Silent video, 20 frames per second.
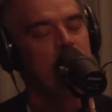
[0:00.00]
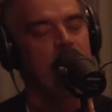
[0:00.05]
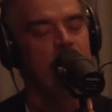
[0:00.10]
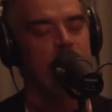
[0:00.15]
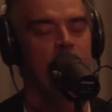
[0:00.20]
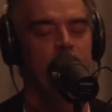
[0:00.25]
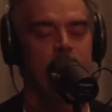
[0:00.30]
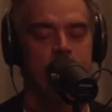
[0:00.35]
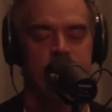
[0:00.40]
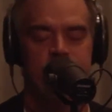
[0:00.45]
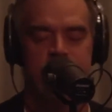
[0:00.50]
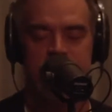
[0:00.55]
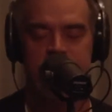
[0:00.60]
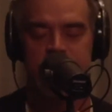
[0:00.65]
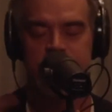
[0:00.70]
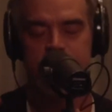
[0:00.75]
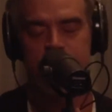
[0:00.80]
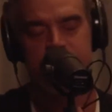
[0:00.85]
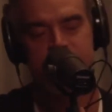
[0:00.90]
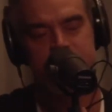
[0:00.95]
And then there's that
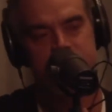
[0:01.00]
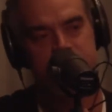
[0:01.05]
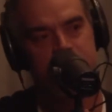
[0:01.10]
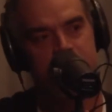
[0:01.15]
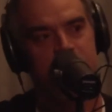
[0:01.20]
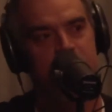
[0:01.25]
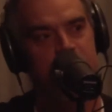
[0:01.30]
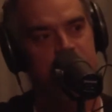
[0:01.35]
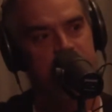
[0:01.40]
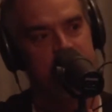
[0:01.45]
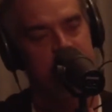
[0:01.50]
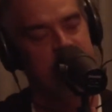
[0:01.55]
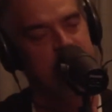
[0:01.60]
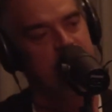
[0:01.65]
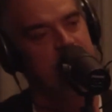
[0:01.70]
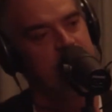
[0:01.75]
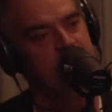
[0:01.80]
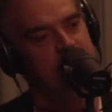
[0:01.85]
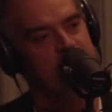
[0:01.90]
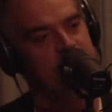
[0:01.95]
treats party, the
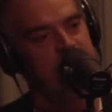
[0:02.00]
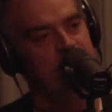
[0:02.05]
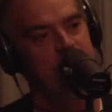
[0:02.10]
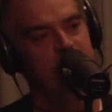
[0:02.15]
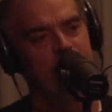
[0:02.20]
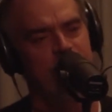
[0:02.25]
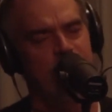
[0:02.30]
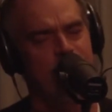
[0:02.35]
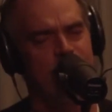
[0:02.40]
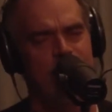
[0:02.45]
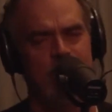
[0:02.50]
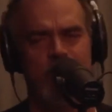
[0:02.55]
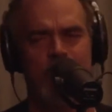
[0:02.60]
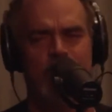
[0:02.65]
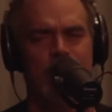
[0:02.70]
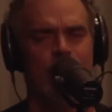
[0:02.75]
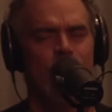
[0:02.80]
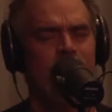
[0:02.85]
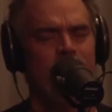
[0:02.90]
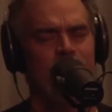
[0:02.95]
downtown. Well, who,
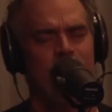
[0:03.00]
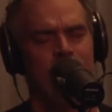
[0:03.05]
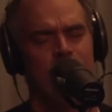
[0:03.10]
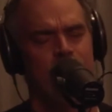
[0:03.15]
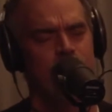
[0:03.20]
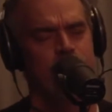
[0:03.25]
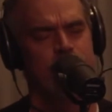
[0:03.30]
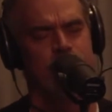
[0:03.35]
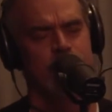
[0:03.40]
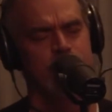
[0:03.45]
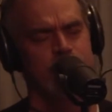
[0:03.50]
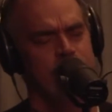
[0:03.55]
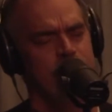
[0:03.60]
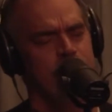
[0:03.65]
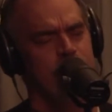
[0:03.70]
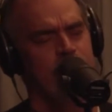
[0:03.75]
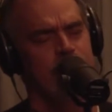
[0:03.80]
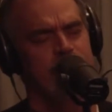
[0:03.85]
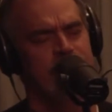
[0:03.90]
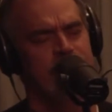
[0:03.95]
what loser's going